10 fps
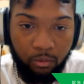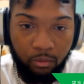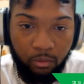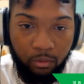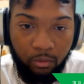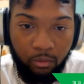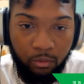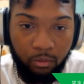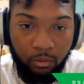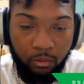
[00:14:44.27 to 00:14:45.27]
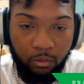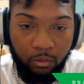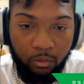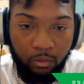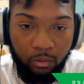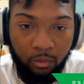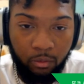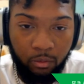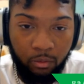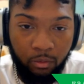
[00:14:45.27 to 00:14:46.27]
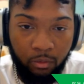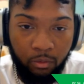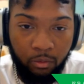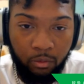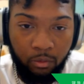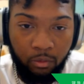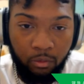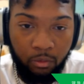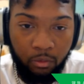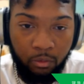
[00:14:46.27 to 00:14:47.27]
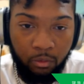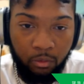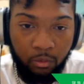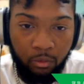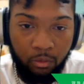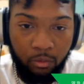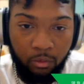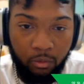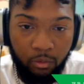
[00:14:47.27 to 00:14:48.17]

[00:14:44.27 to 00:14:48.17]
(not speaking)